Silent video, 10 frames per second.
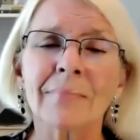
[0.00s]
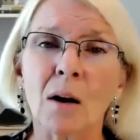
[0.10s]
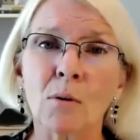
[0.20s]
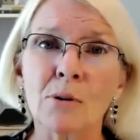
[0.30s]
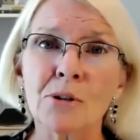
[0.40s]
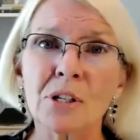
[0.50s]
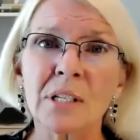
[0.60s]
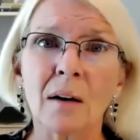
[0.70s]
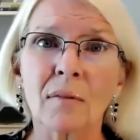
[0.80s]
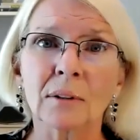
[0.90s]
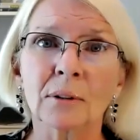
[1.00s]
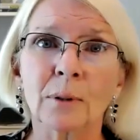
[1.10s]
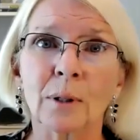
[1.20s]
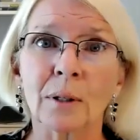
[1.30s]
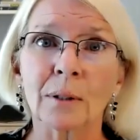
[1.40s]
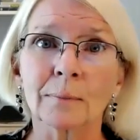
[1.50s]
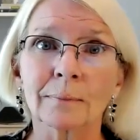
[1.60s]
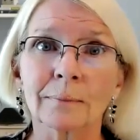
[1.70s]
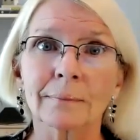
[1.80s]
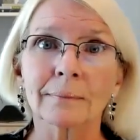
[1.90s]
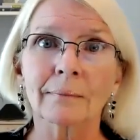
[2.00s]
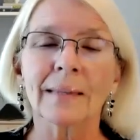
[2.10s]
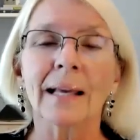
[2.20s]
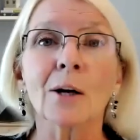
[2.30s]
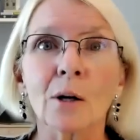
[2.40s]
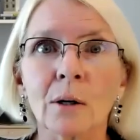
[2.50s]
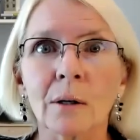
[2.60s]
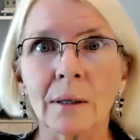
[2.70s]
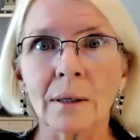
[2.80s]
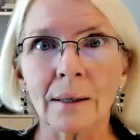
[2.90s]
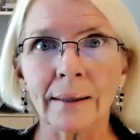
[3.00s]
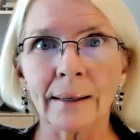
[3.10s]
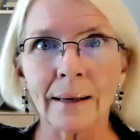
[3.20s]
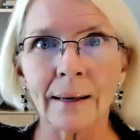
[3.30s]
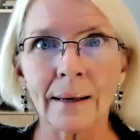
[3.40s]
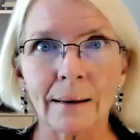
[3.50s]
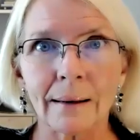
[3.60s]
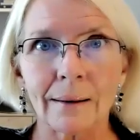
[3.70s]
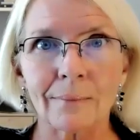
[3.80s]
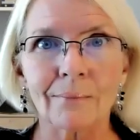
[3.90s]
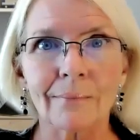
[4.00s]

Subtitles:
don't lose your self control. That doesn't look good on you either.